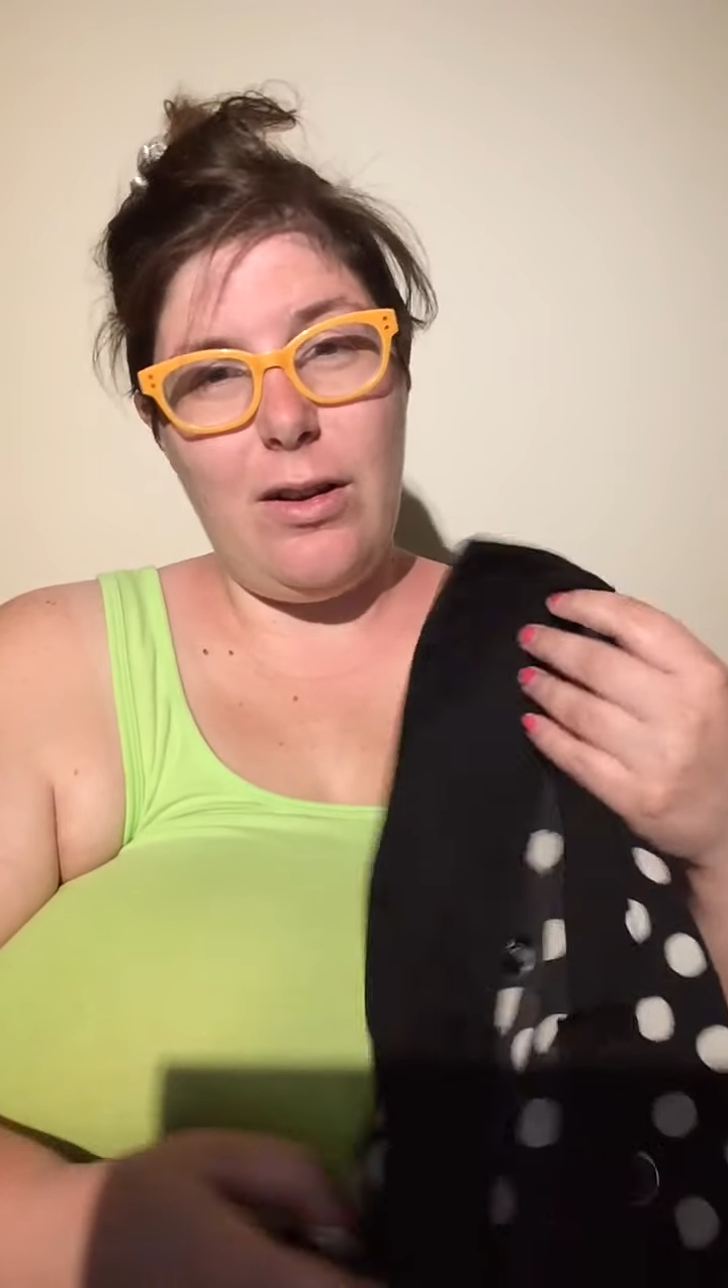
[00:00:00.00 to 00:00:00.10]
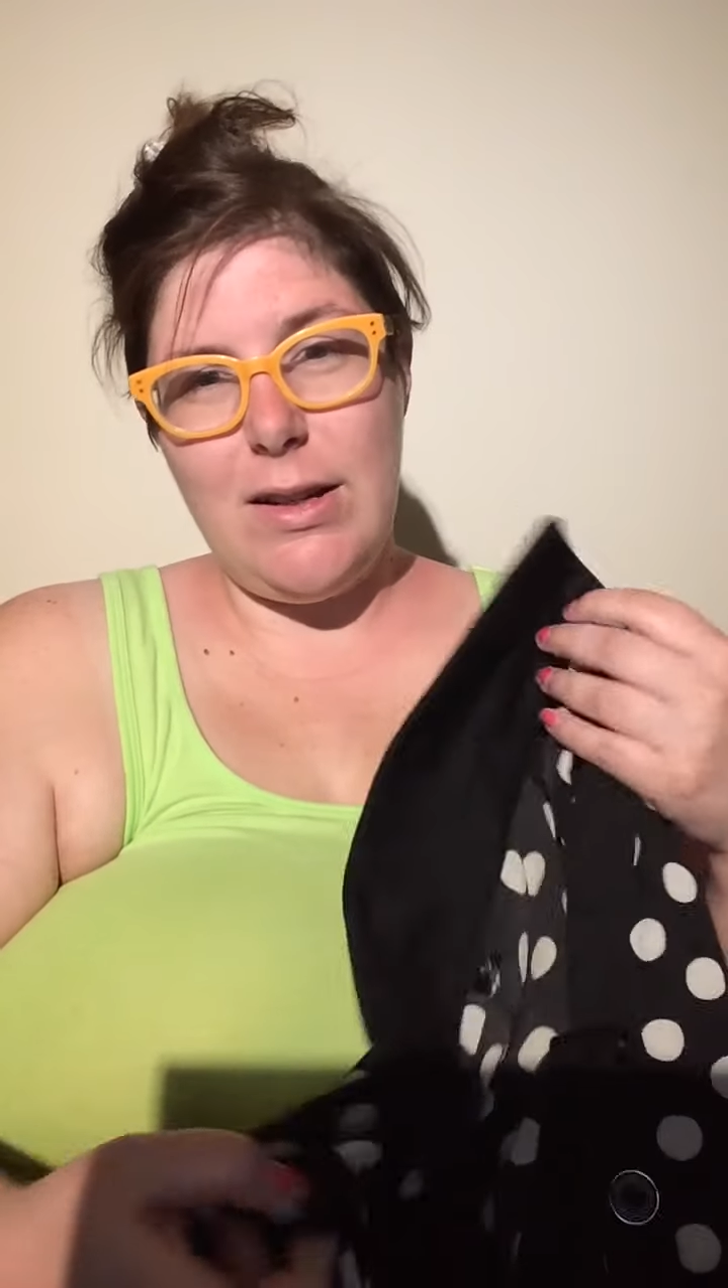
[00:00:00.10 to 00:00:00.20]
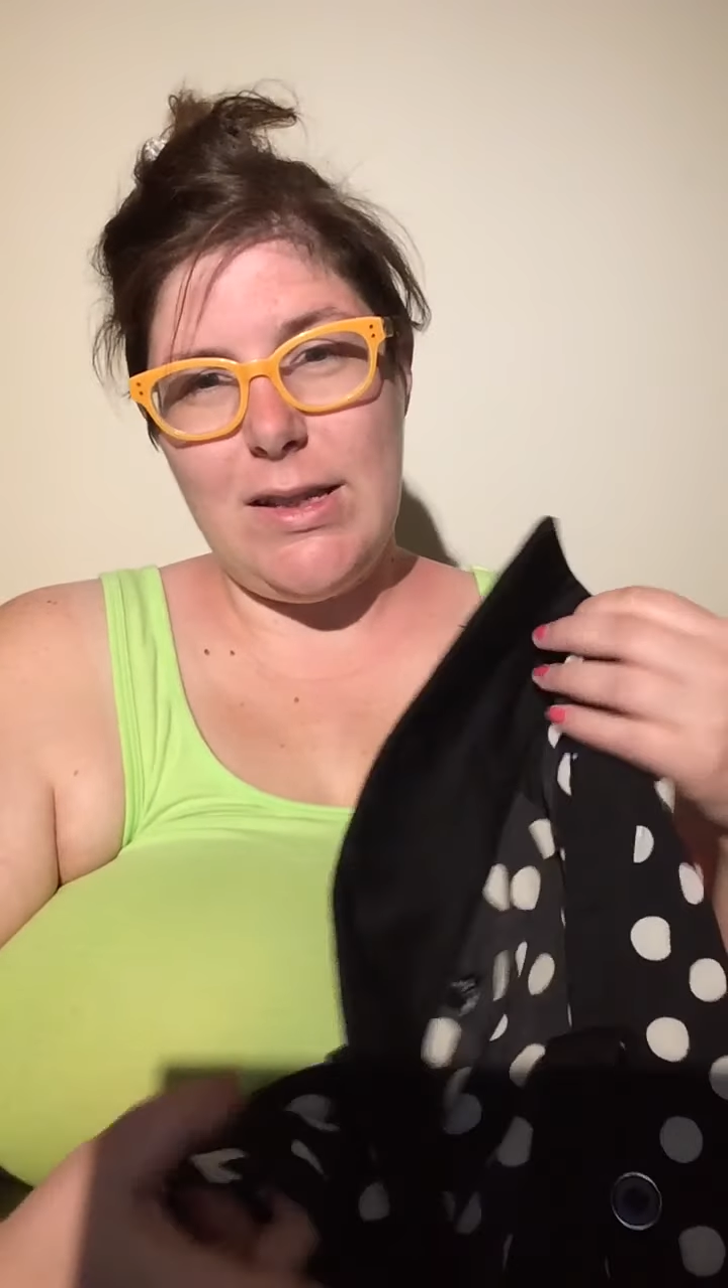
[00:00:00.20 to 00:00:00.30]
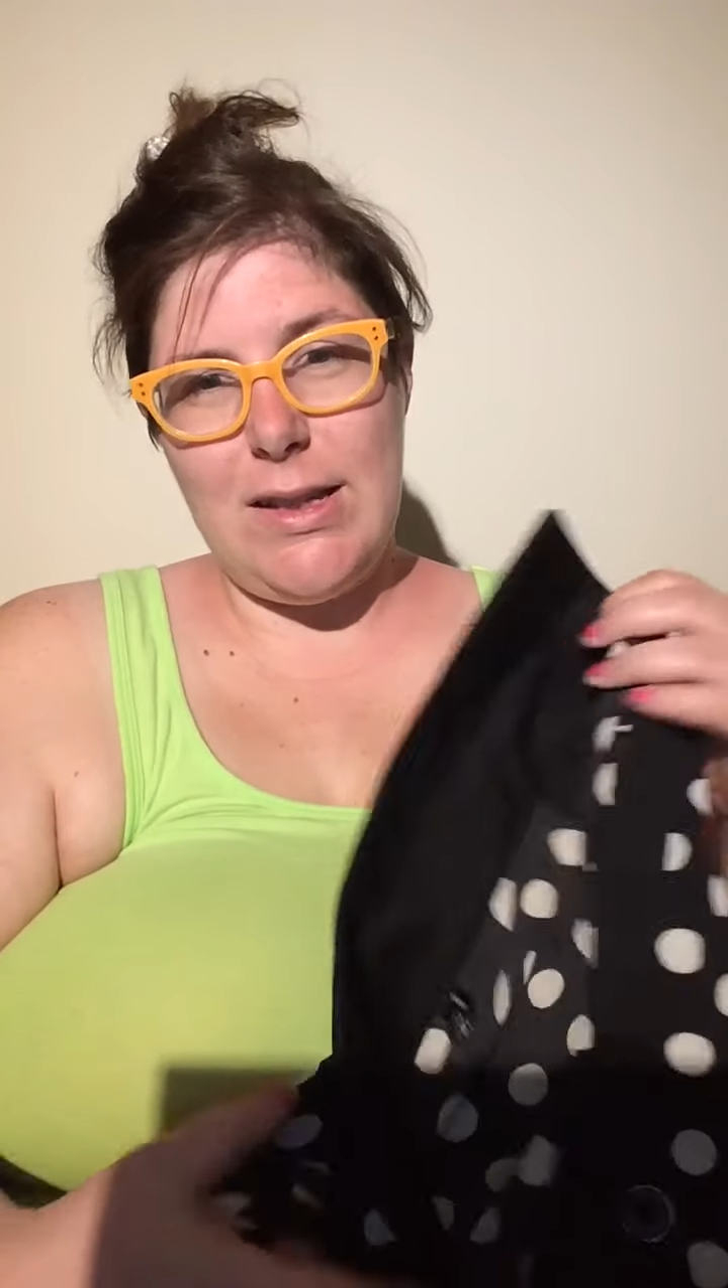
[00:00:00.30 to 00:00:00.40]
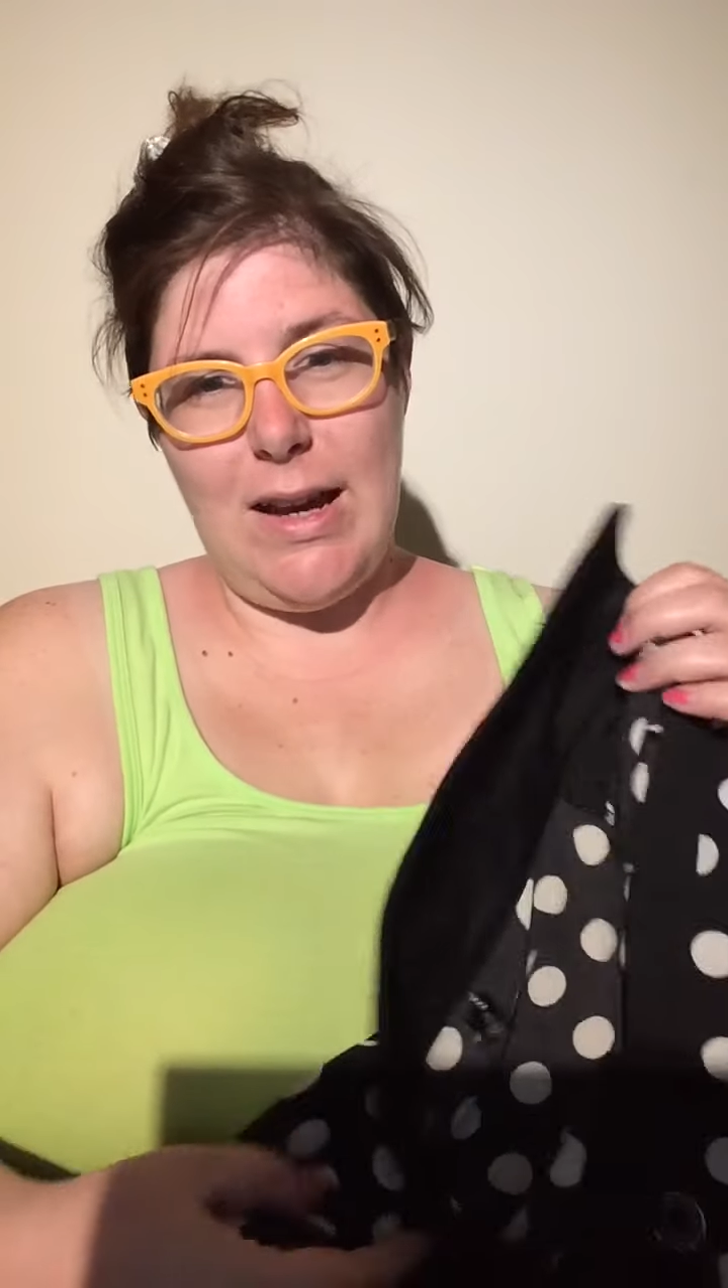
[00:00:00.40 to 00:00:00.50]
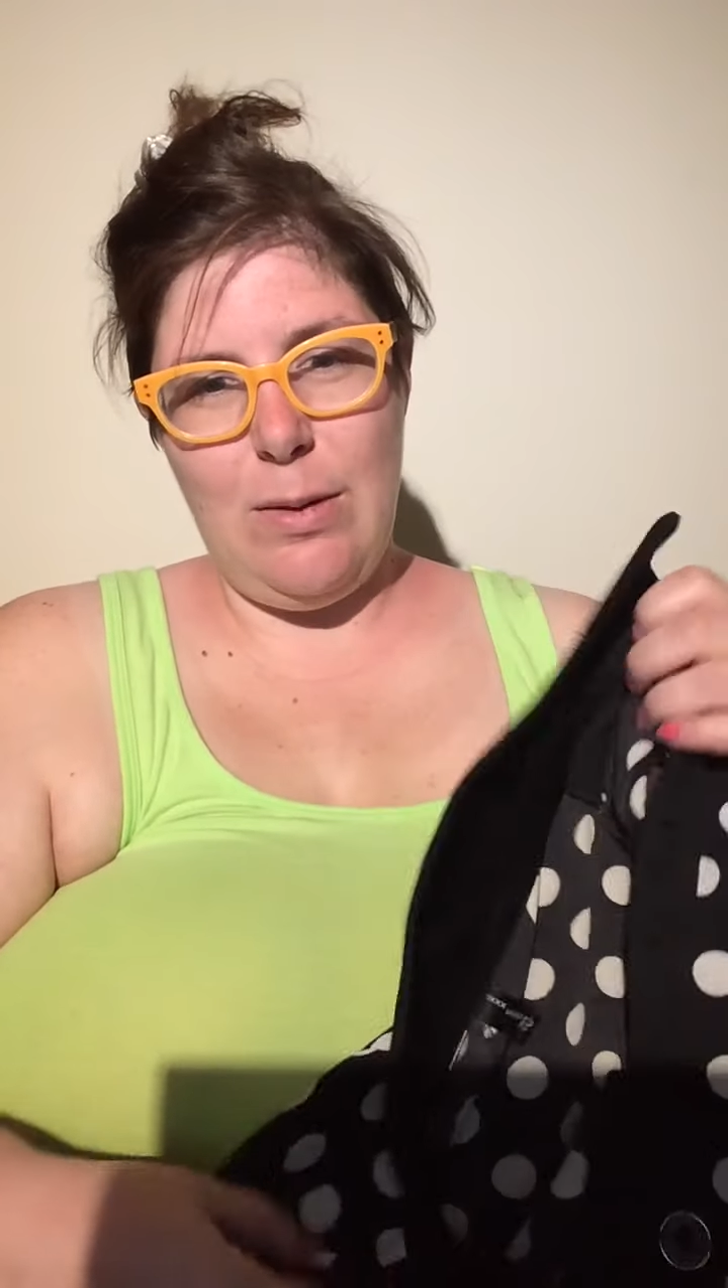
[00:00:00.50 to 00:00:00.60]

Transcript: honestly,